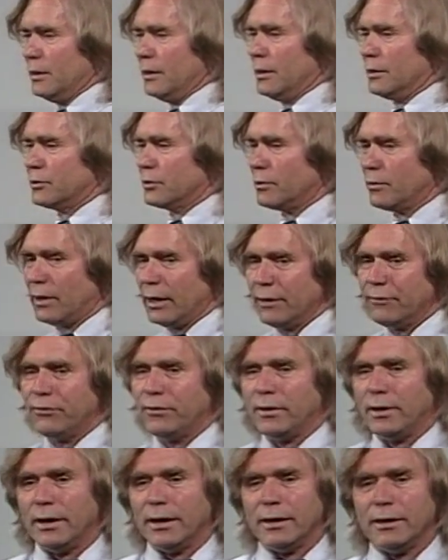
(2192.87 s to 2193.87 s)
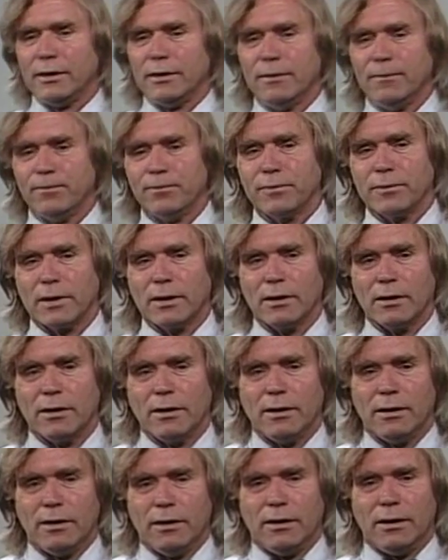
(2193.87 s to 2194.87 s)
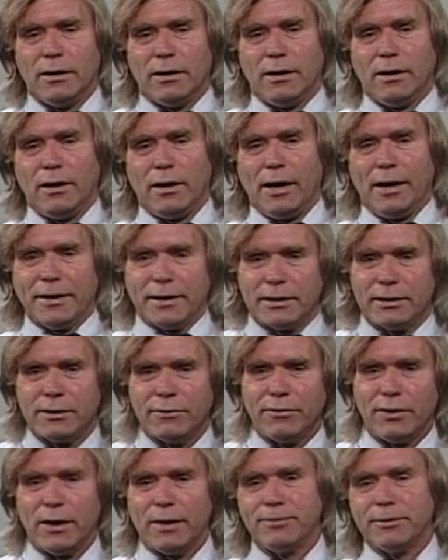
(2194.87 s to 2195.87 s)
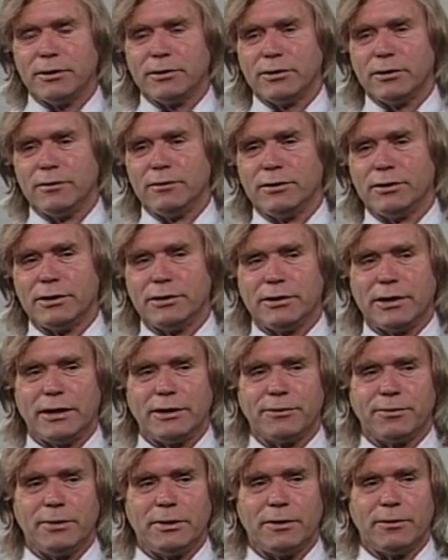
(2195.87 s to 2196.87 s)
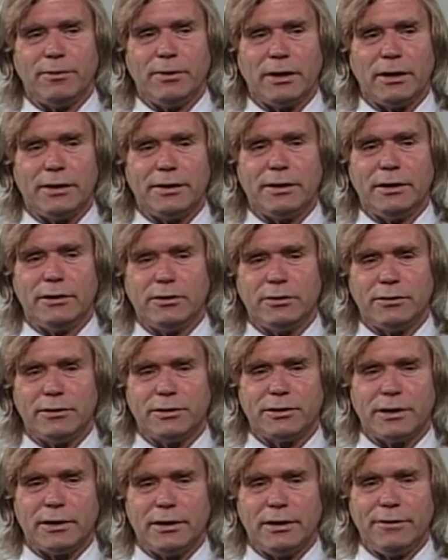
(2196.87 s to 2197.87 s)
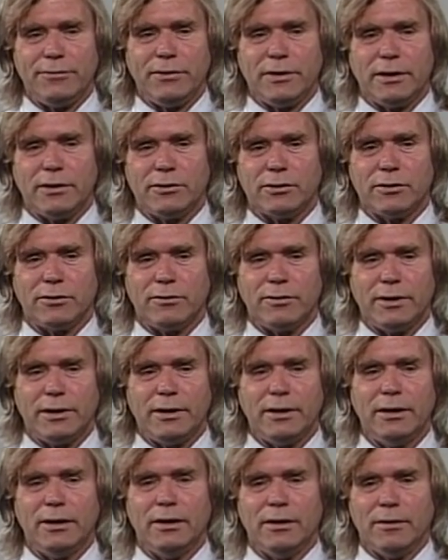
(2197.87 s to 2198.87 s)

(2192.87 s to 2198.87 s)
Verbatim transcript: And so I find I can develop the students' assessment ability to a significant degree